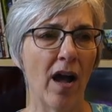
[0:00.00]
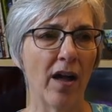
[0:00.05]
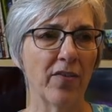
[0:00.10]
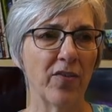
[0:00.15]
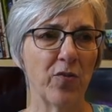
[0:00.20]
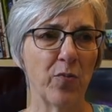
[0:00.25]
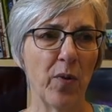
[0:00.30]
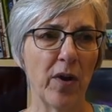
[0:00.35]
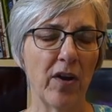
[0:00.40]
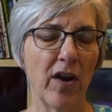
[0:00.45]

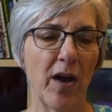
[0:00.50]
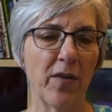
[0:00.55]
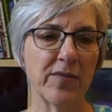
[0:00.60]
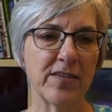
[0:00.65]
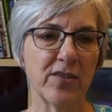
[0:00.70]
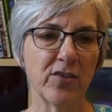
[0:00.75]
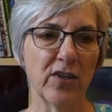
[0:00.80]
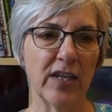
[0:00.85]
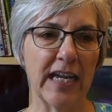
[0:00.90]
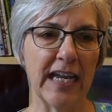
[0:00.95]
sweater I was
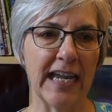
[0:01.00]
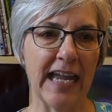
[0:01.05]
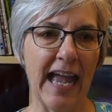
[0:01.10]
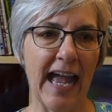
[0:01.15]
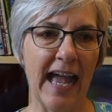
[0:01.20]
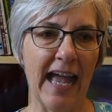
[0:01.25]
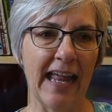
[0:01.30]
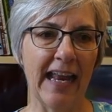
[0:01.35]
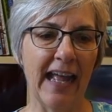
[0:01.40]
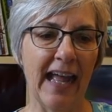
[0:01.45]
looking
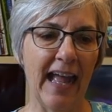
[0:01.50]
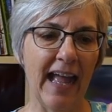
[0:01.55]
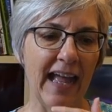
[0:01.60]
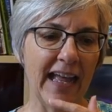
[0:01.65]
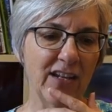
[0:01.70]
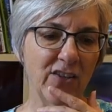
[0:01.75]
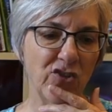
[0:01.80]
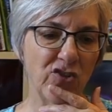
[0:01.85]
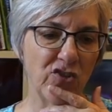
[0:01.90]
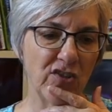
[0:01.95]
at,
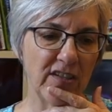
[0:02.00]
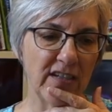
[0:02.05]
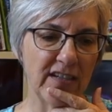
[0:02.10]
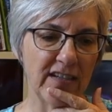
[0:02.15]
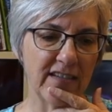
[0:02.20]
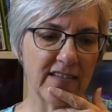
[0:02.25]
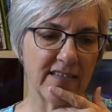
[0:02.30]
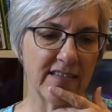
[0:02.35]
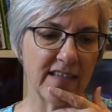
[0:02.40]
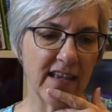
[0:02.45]
and
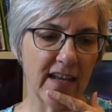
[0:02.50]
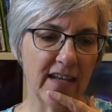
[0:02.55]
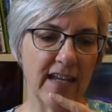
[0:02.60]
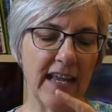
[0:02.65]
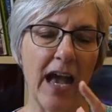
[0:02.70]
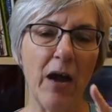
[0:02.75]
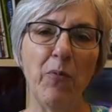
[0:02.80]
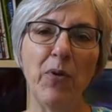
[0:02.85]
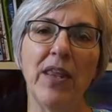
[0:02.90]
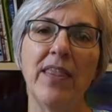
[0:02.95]
she said,
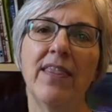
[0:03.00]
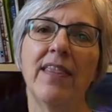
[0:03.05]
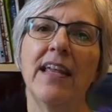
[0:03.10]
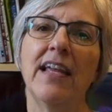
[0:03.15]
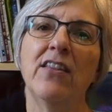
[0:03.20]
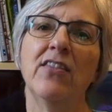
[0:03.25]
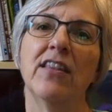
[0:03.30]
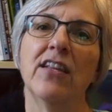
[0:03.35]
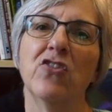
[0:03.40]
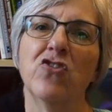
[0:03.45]
yeah, we
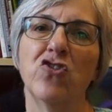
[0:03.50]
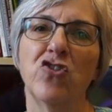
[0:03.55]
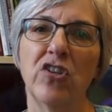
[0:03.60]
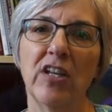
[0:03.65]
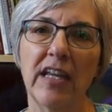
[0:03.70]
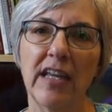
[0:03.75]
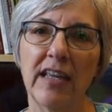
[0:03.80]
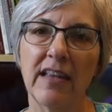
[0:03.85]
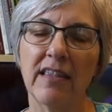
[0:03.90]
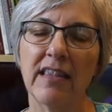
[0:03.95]
think that
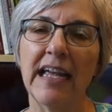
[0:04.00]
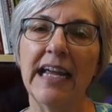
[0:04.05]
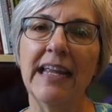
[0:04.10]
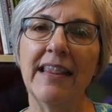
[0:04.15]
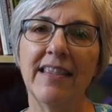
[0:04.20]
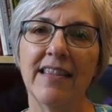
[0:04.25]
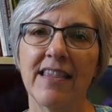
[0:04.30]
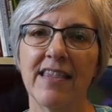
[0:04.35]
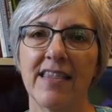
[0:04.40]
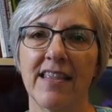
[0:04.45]
she
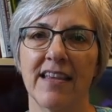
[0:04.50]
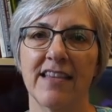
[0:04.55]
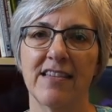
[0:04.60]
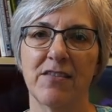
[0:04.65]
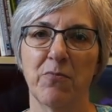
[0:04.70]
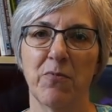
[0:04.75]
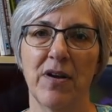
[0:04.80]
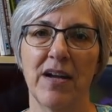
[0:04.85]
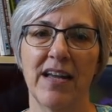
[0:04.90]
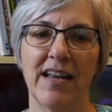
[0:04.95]
lengthened
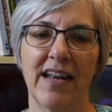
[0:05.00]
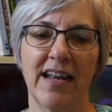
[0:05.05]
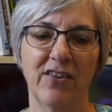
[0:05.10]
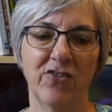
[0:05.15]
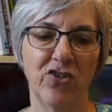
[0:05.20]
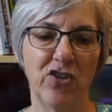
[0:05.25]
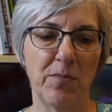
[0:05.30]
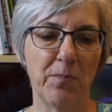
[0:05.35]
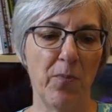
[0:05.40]
this one, and she